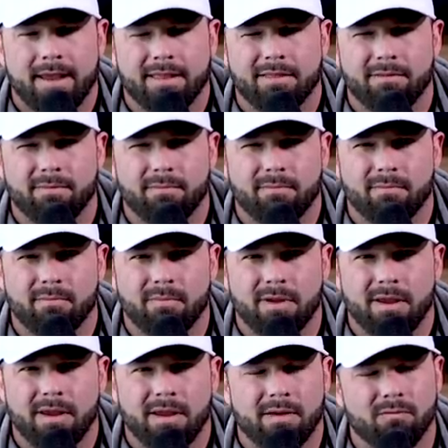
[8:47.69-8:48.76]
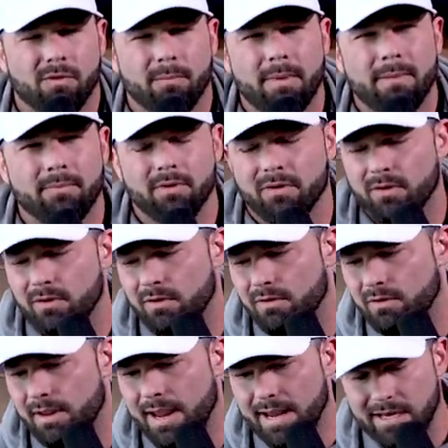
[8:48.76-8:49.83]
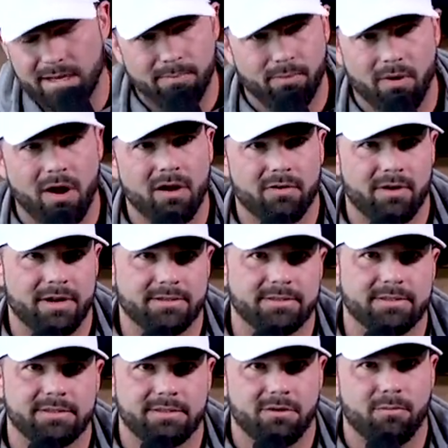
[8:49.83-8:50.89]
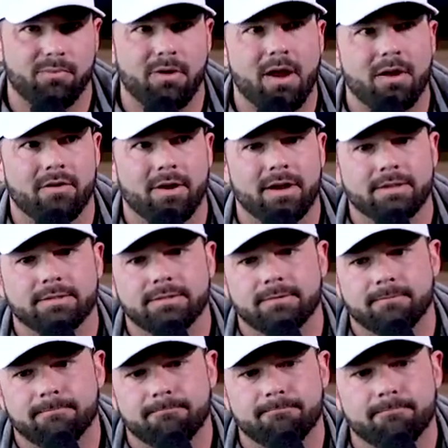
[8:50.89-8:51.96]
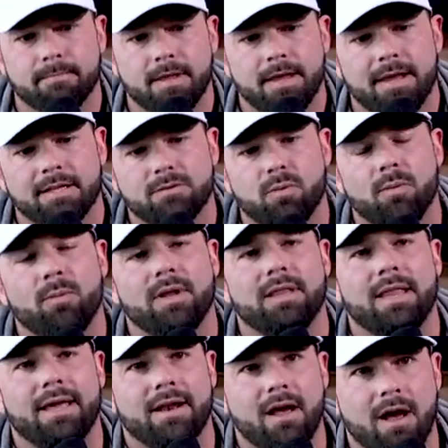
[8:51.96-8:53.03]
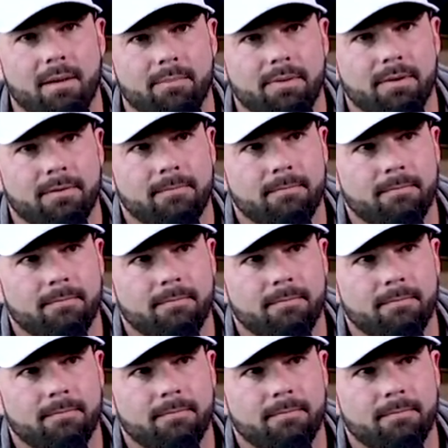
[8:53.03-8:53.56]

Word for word: And the and remember, any progress is still progress. It's when we let up.